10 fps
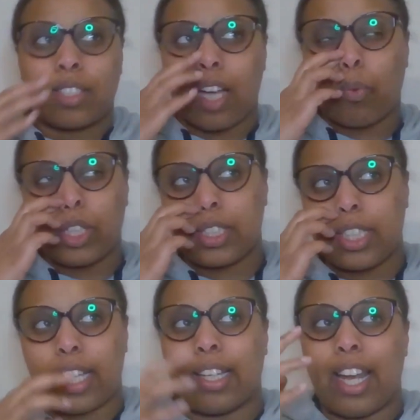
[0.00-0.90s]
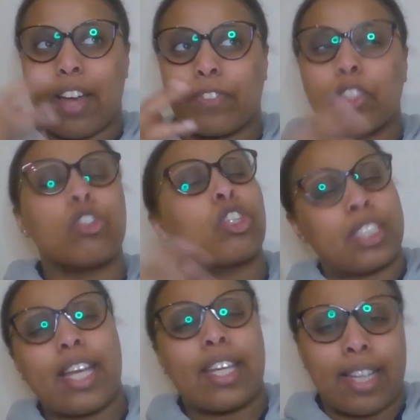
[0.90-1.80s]
I wouldn't say left, you could
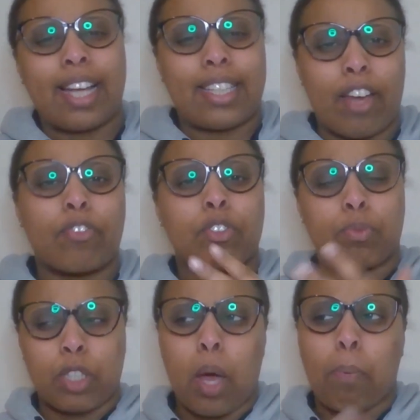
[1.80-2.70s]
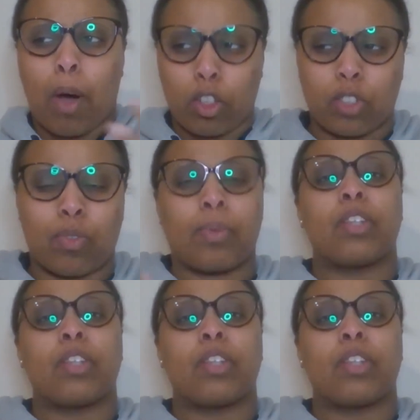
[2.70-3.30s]
say he had left certain parts of him,